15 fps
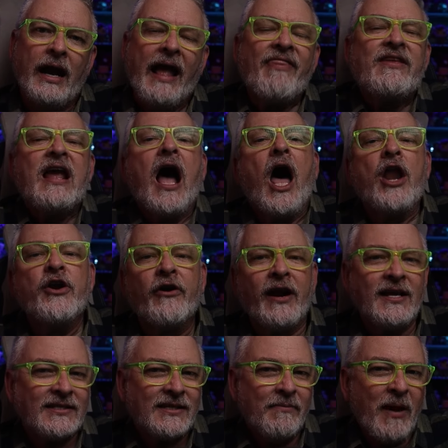And the
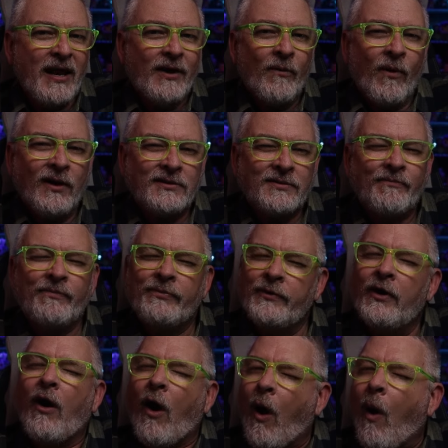underestimated ones,
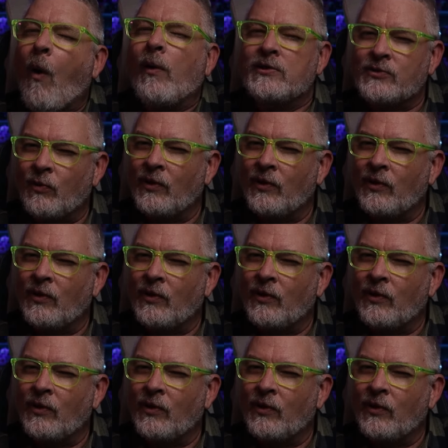they're always